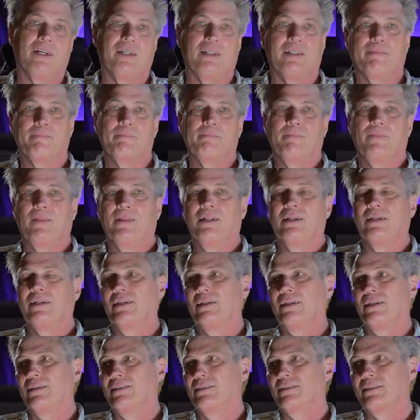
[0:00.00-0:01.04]

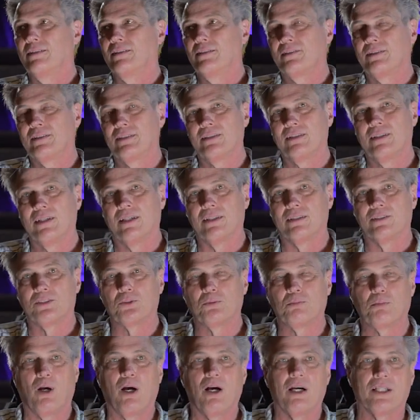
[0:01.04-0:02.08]
a
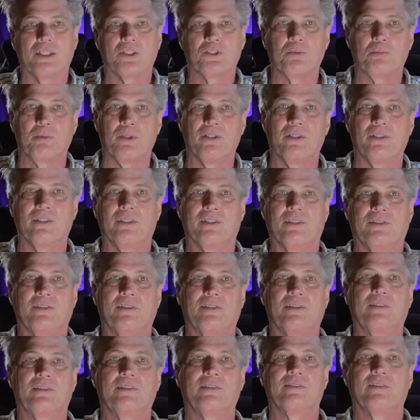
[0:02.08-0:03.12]
spa
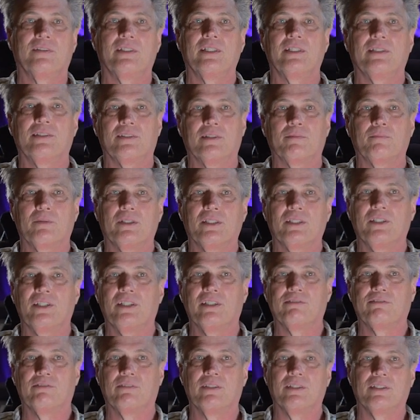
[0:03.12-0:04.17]
experience, right? Something
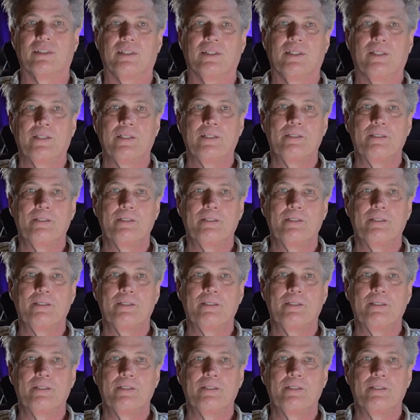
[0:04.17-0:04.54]
different,